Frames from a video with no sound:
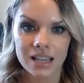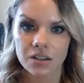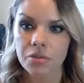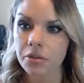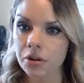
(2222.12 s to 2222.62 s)

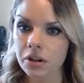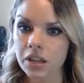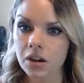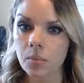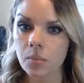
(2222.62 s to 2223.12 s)
a
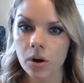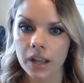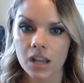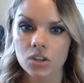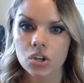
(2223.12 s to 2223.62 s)
30-year
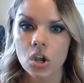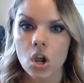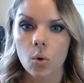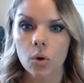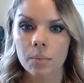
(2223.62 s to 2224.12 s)
mortgage.
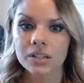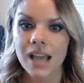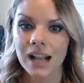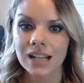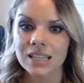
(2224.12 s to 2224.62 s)
We're
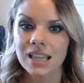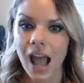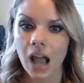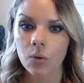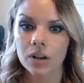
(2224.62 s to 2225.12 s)
protecting the
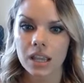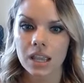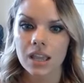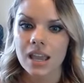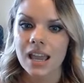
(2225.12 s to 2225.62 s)

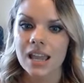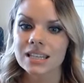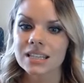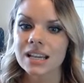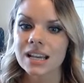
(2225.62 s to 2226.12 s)
equity, and
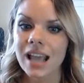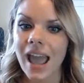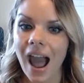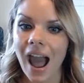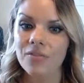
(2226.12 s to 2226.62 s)
he's going to
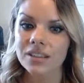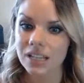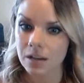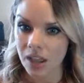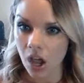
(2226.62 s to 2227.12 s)
have, it's
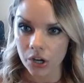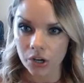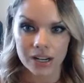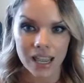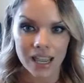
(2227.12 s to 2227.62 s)
going to be
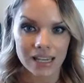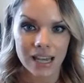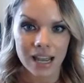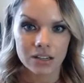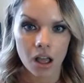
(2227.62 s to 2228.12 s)

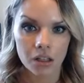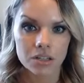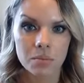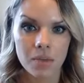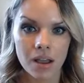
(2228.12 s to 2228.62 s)
$189
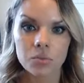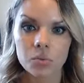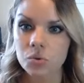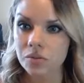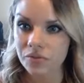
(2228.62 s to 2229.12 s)
a month,
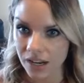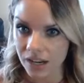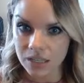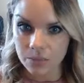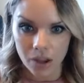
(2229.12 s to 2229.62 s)
which would fit in
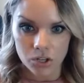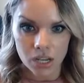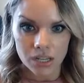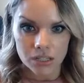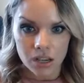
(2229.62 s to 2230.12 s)
his
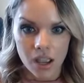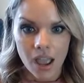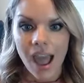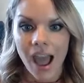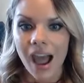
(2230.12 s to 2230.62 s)
budget.
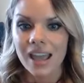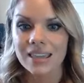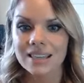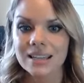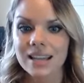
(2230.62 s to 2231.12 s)

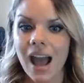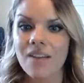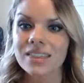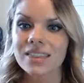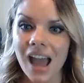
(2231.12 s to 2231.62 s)
He's going to have
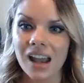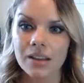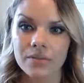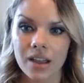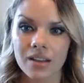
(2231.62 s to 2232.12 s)
at the end
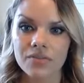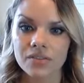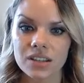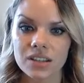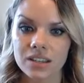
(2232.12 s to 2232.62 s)
of it
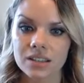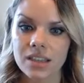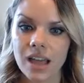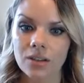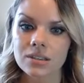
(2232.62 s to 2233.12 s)

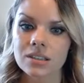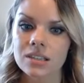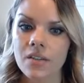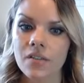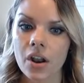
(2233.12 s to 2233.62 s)

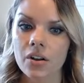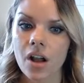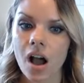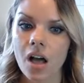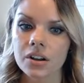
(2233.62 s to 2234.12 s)

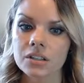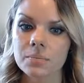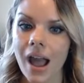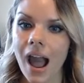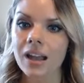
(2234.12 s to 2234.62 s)
$56,700
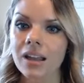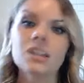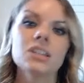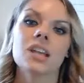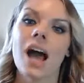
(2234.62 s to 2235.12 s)
back
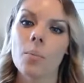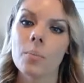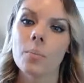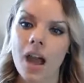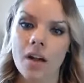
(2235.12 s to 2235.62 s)
to
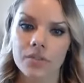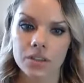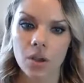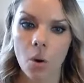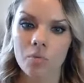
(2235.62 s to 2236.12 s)
help pay off his
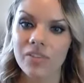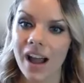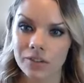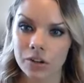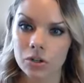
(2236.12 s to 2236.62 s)
home
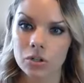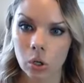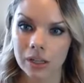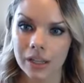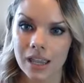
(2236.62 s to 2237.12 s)
5 years
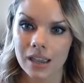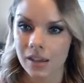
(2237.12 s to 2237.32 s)
early.